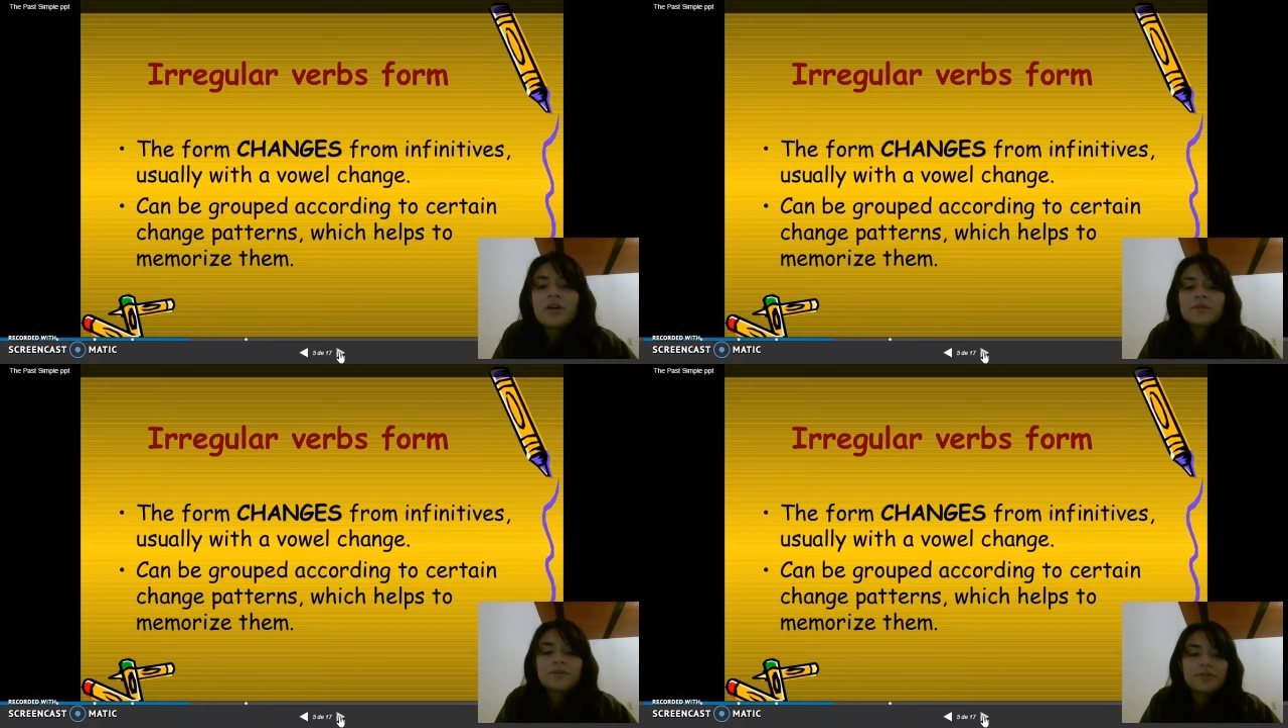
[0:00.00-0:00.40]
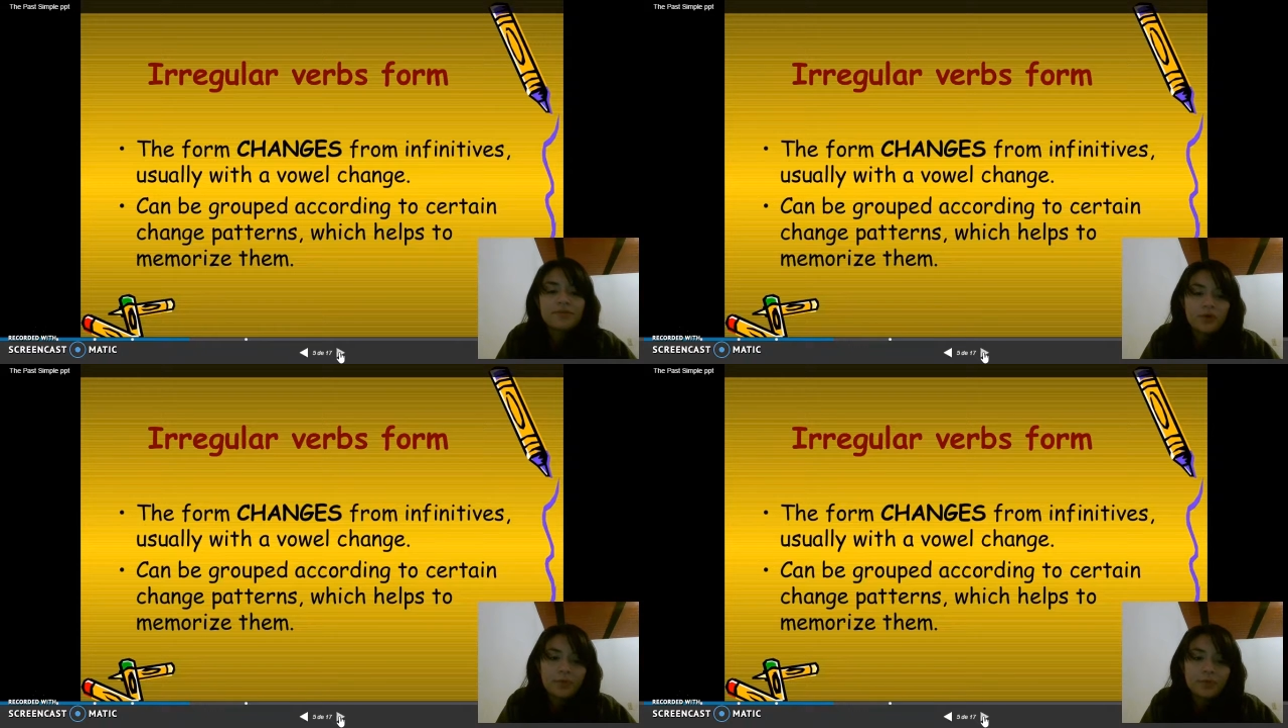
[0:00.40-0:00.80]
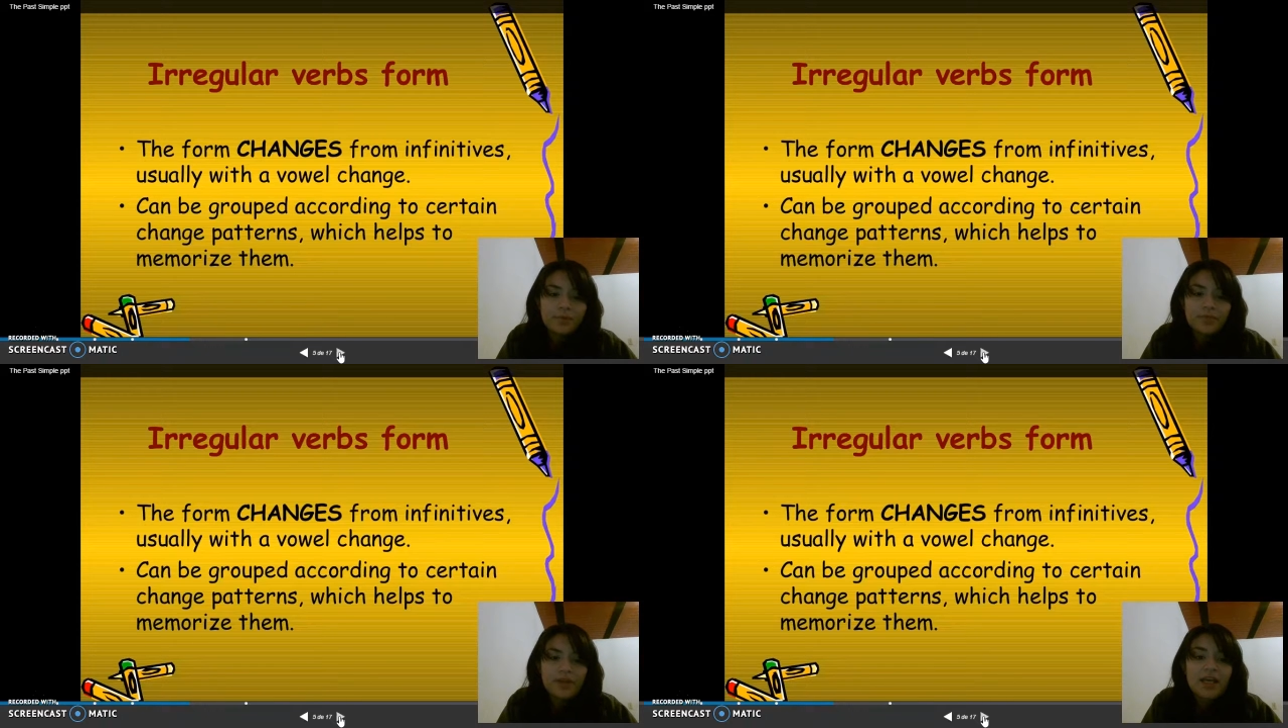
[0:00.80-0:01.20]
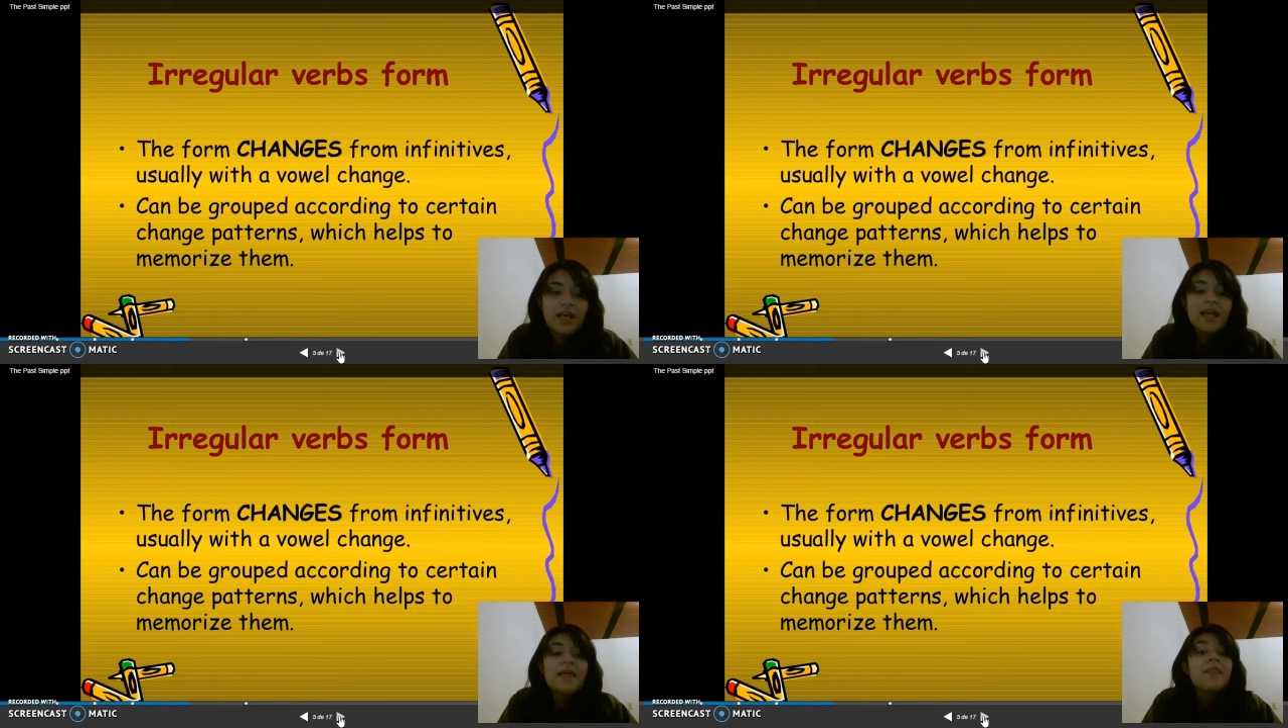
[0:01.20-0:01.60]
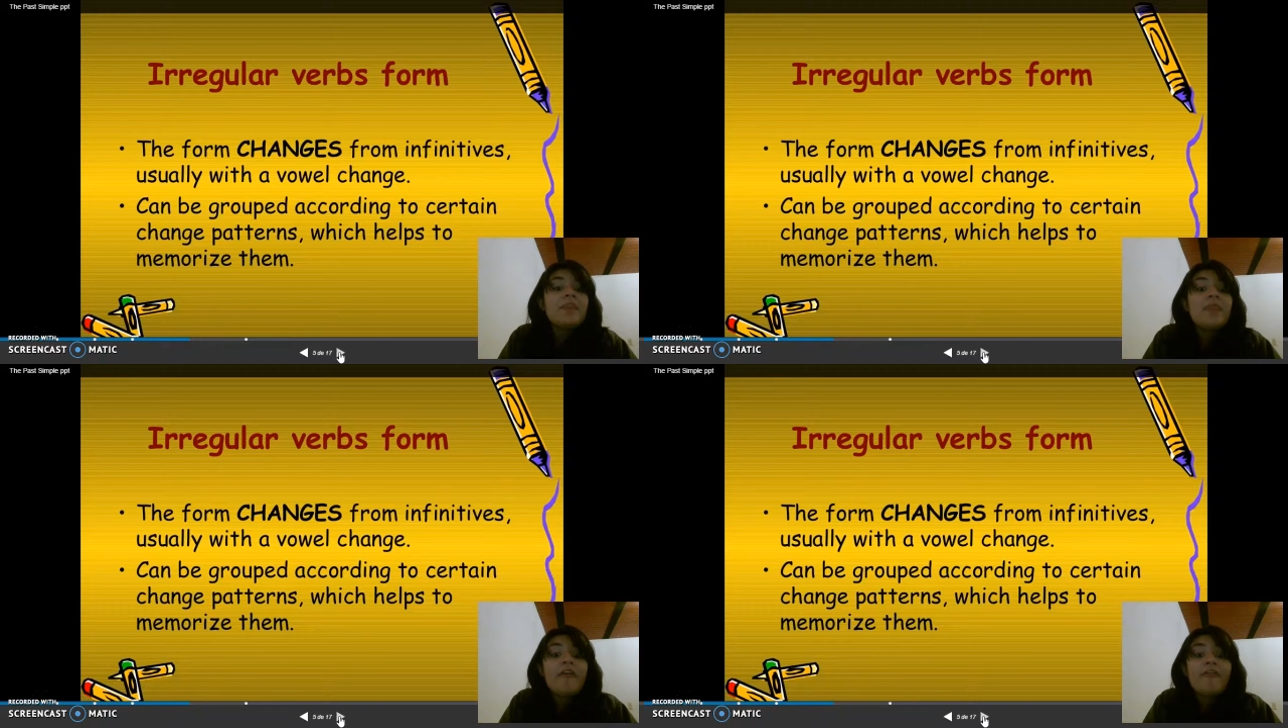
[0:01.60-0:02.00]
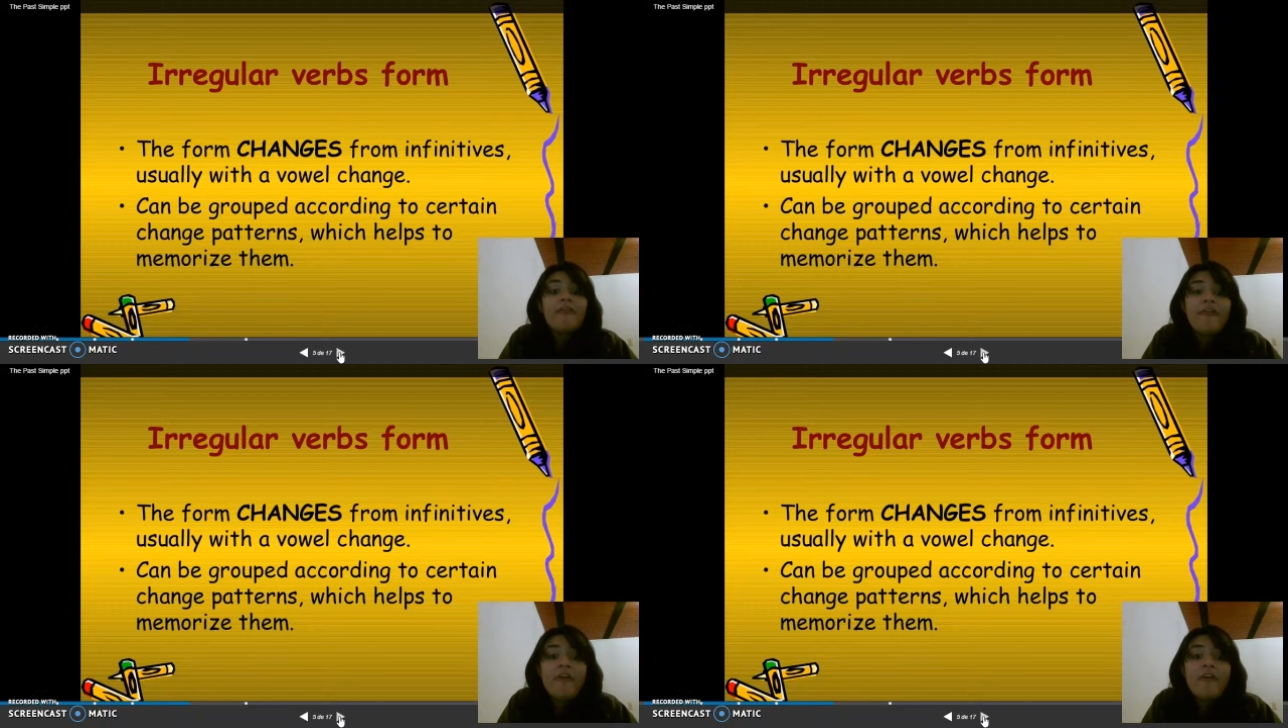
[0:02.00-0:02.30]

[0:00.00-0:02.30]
verbs form. The